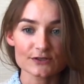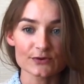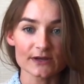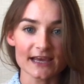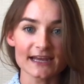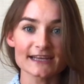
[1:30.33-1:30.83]
who
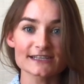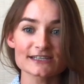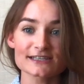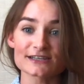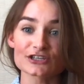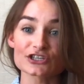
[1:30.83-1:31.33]
had
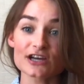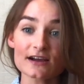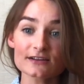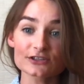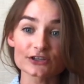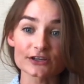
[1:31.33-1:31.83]
ADHD in
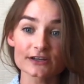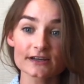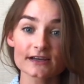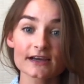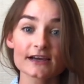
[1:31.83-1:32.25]
childhood,